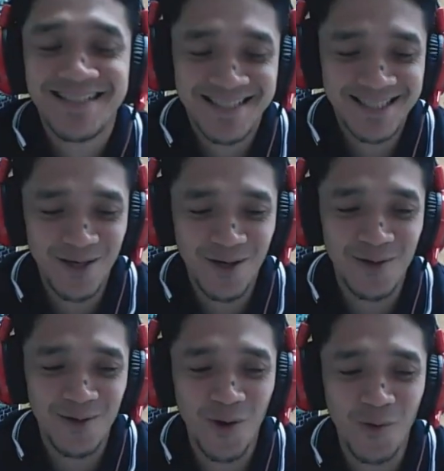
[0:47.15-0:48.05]

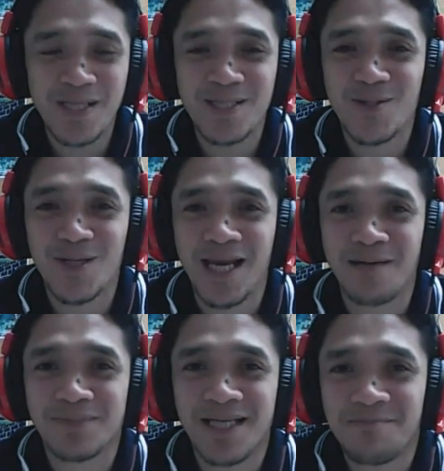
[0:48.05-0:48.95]
so open your
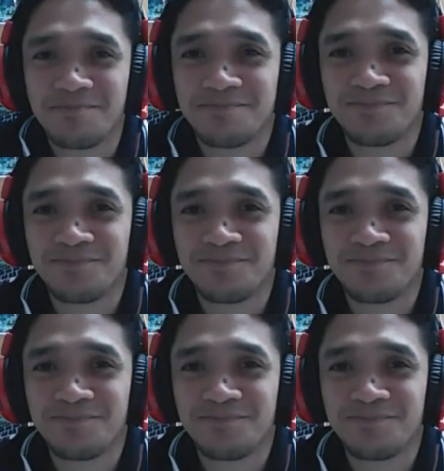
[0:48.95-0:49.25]
laptop.